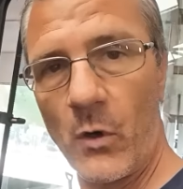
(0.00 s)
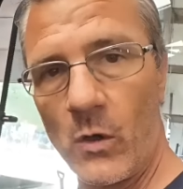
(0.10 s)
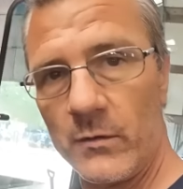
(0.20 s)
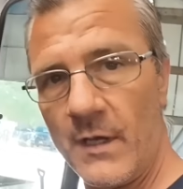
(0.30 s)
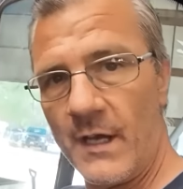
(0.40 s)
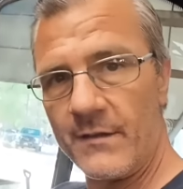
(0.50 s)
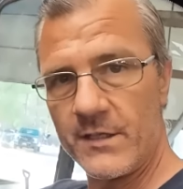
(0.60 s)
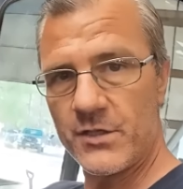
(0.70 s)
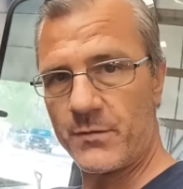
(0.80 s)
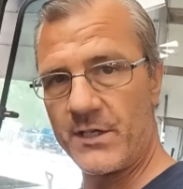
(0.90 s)
bolt and then
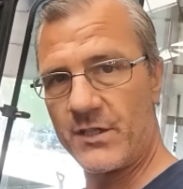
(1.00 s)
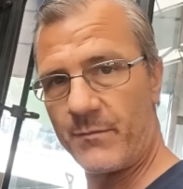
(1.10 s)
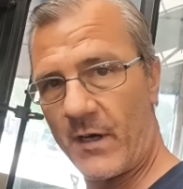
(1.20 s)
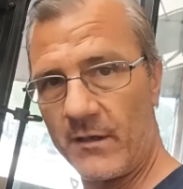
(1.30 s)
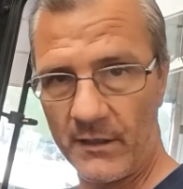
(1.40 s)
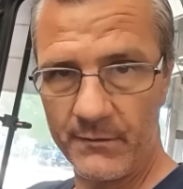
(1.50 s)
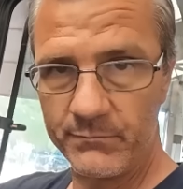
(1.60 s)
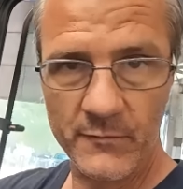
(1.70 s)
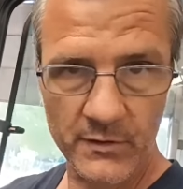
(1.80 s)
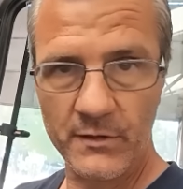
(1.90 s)
just reached up there
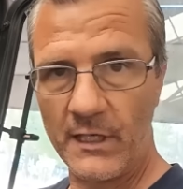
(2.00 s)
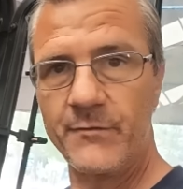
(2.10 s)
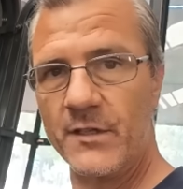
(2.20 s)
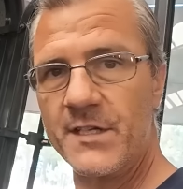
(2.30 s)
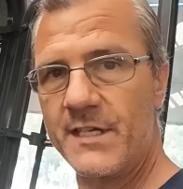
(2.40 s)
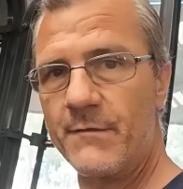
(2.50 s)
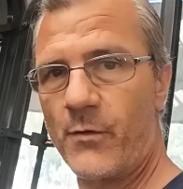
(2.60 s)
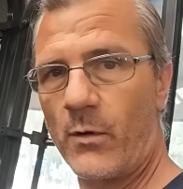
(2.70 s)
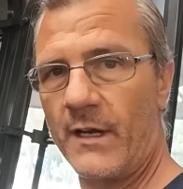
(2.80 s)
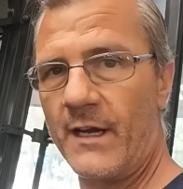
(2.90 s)
and lifted the seat forward.